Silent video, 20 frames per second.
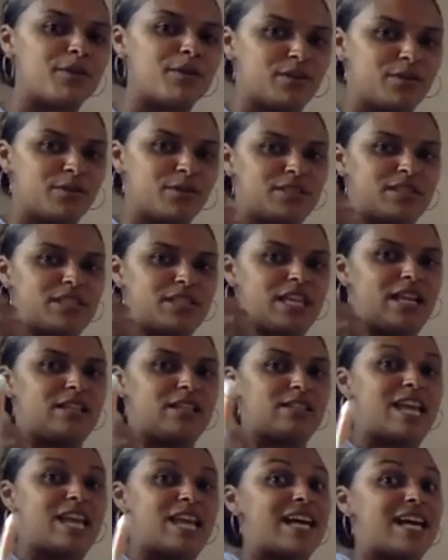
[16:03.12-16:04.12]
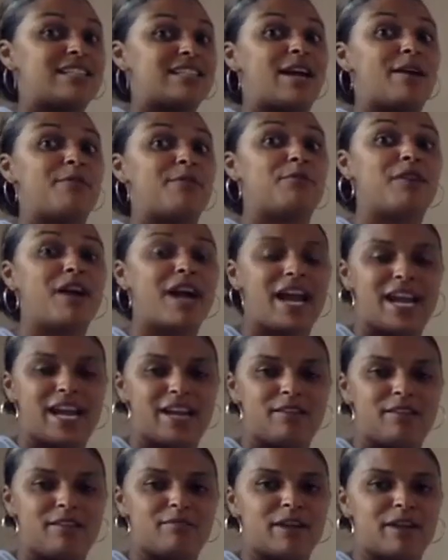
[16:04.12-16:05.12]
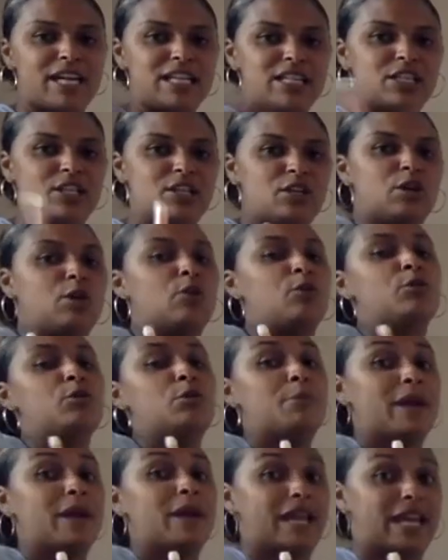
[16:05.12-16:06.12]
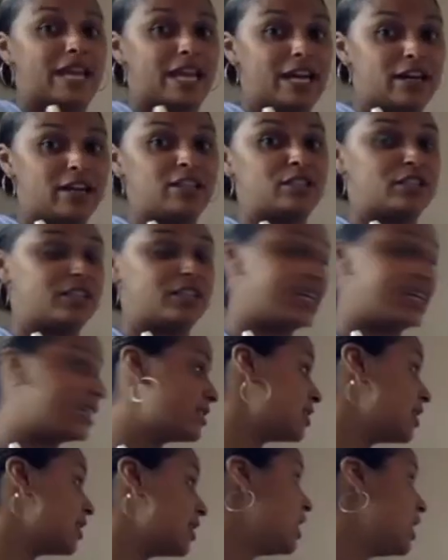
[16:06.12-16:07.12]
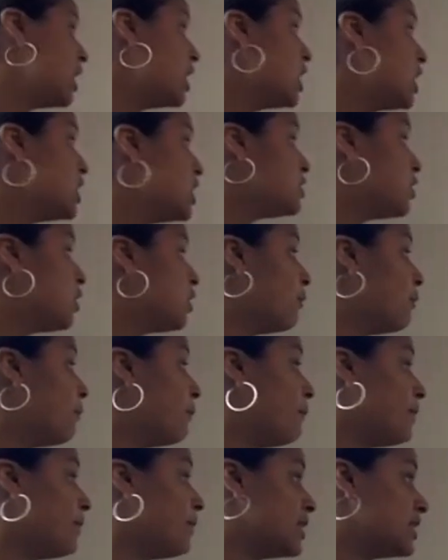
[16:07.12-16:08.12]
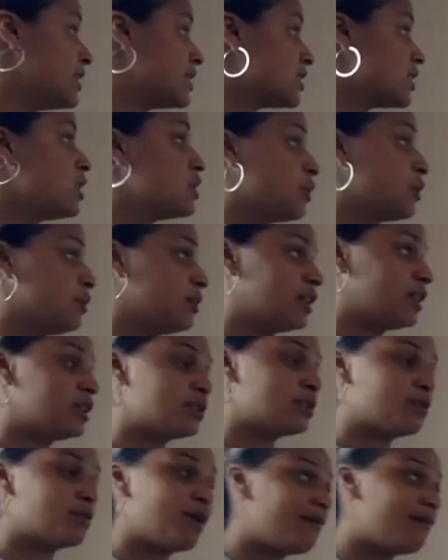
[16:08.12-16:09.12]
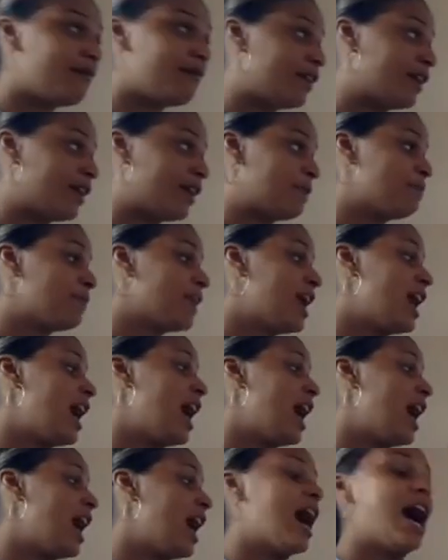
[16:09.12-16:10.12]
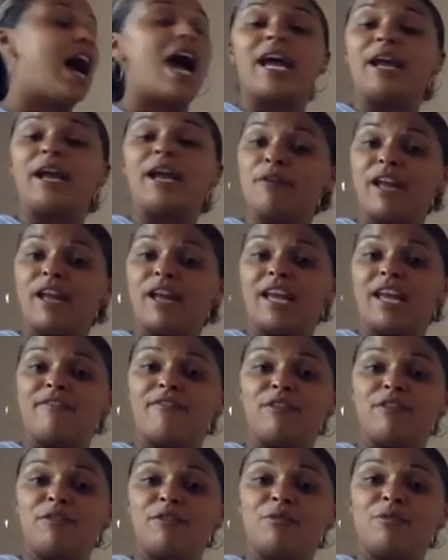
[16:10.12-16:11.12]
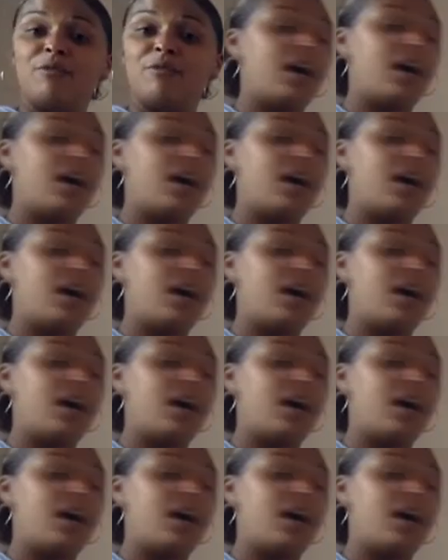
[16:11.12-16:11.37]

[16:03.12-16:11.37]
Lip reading: those things as I write, right? To know who my character is. So, Miss Gardonia, the Swamp Fairy. If you,